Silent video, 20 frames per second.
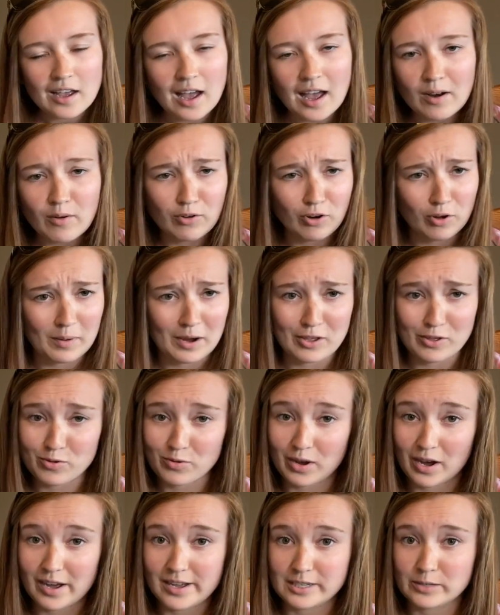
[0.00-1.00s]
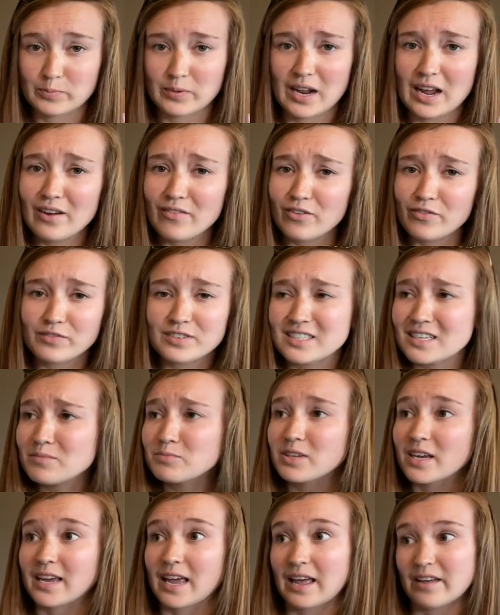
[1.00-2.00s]
I don't know about you guys, but it
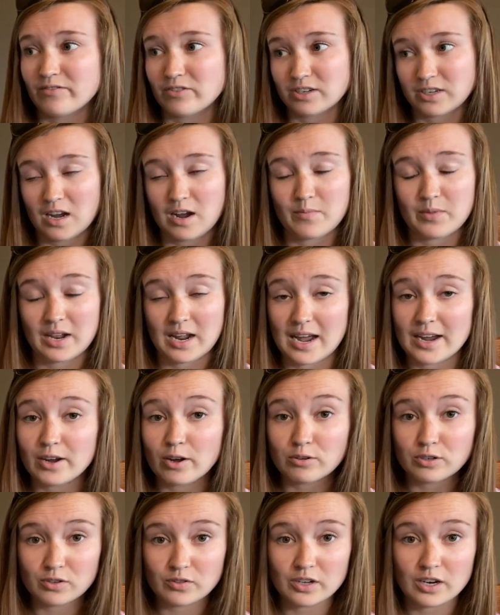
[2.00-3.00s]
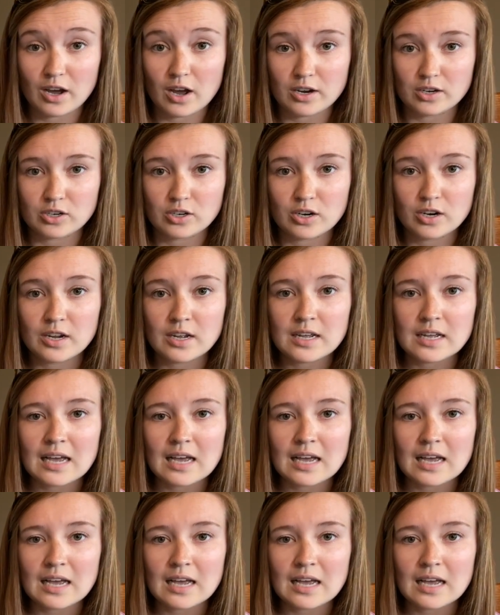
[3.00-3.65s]
seems like every time that I go to the doctor,